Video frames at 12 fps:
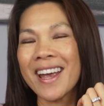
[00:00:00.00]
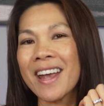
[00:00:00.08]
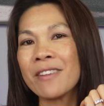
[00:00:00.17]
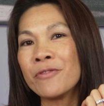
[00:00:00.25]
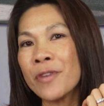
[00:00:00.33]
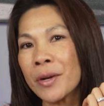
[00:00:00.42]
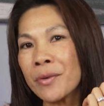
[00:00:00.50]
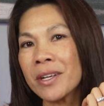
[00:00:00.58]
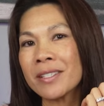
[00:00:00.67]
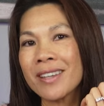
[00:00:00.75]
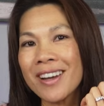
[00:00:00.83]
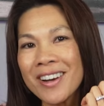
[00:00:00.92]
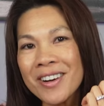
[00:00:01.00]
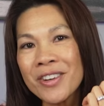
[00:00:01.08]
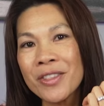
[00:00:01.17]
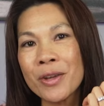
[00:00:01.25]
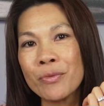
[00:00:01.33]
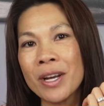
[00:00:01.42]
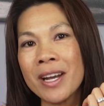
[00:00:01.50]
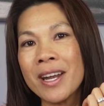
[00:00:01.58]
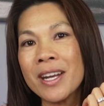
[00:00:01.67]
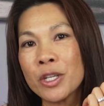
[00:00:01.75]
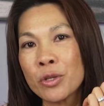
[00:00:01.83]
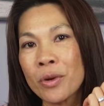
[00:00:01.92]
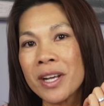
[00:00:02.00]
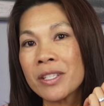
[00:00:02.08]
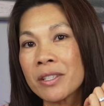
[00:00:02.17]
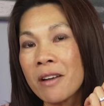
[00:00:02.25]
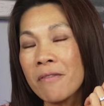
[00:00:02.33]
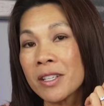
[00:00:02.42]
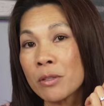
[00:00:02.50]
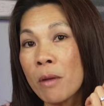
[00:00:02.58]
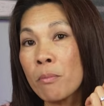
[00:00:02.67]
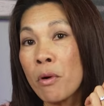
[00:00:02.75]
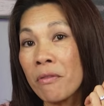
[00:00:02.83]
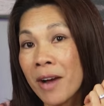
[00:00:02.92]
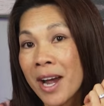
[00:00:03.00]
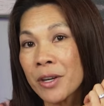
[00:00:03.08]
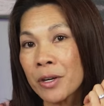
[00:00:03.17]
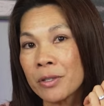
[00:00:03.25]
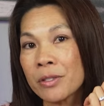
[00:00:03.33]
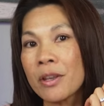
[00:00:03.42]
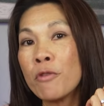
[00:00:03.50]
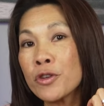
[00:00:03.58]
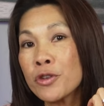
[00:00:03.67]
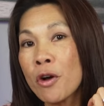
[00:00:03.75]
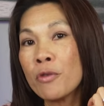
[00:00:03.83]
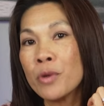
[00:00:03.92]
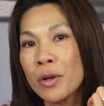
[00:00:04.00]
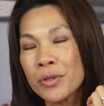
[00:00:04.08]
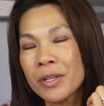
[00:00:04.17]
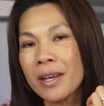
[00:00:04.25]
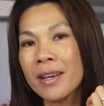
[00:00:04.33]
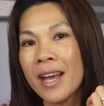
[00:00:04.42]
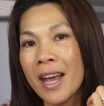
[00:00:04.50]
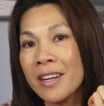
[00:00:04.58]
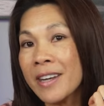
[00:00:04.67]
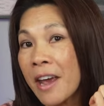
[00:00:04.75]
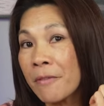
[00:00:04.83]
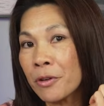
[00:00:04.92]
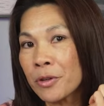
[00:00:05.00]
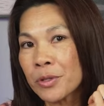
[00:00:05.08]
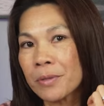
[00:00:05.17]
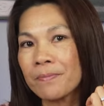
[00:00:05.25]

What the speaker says: and various other related trade service providers for your real estate endeavors.